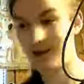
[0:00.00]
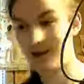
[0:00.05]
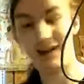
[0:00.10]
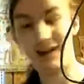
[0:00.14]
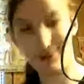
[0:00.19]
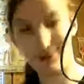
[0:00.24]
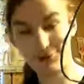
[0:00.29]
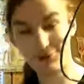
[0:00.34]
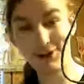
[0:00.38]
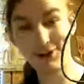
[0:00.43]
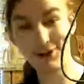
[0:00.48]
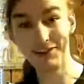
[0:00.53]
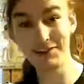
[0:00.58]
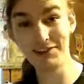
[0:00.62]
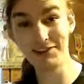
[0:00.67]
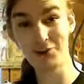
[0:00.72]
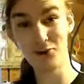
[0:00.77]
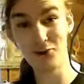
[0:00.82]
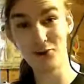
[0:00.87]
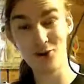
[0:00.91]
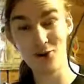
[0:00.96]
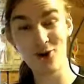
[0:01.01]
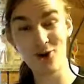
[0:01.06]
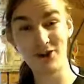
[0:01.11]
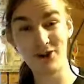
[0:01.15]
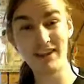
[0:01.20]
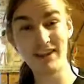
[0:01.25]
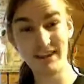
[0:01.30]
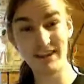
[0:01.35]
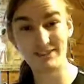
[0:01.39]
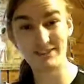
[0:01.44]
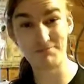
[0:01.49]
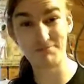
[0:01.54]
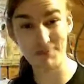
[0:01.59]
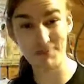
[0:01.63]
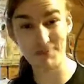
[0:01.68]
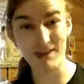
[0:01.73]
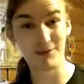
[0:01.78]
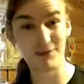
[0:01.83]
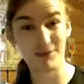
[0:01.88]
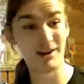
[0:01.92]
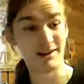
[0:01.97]
And really, the word is big
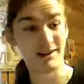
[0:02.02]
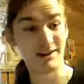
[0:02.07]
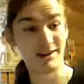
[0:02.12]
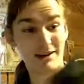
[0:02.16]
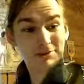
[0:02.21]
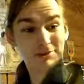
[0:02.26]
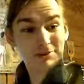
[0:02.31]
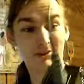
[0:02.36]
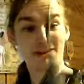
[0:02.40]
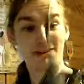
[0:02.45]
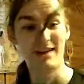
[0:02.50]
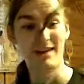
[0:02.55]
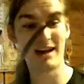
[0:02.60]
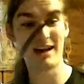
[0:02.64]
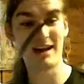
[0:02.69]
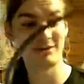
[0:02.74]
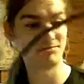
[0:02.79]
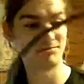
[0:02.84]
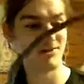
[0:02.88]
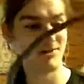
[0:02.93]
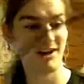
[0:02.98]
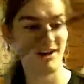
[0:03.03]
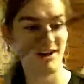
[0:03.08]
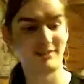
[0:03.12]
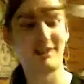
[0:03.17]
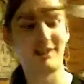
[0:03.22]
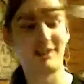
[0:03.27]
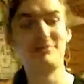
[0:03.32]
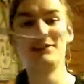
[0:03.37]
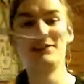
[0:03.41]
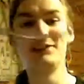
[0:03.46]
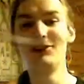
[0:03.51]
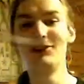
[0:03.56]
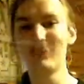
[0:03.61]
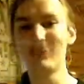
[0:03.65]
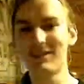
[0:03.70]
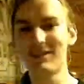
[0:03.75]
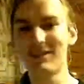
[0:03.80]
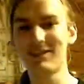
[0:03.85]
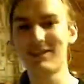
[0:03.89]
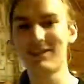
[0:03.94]
when it comes to the Xbox. I mean, look at the